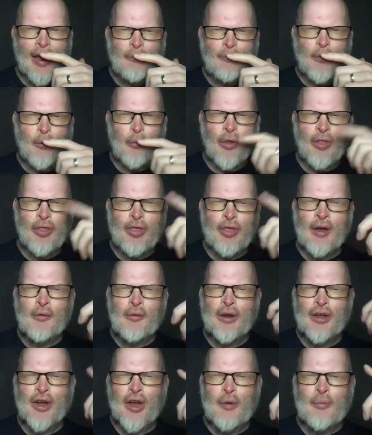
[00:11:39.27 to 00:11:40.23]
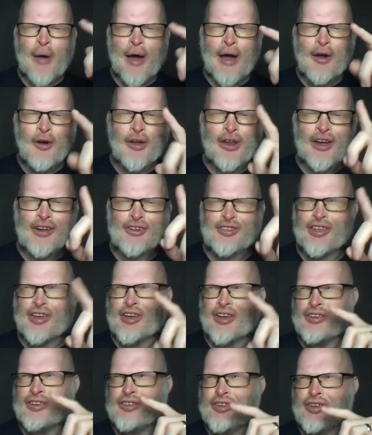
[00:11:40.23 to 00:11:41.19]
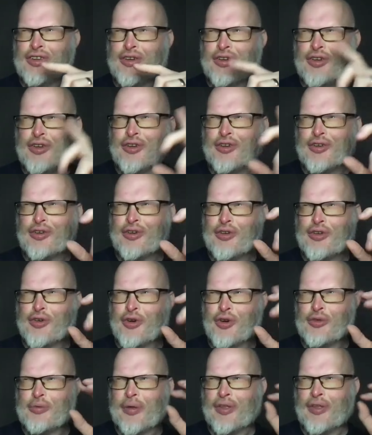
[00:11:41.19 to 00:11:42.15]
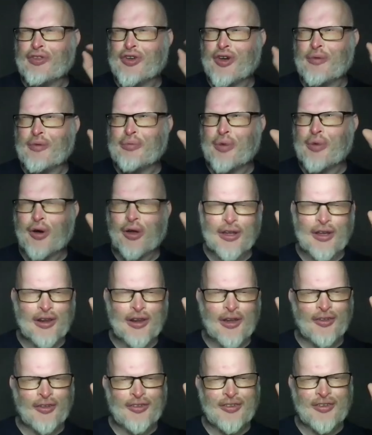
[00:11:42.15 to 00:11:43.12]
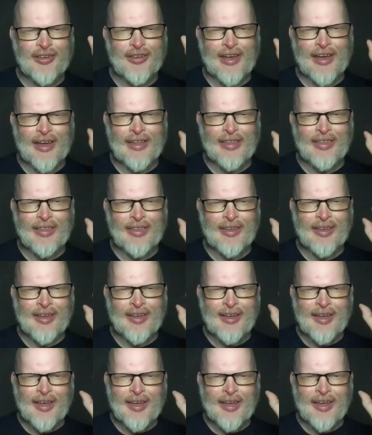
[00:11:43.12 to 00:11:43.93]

But one thing I want to go back on actually is you, you, you talked about the term polyglot and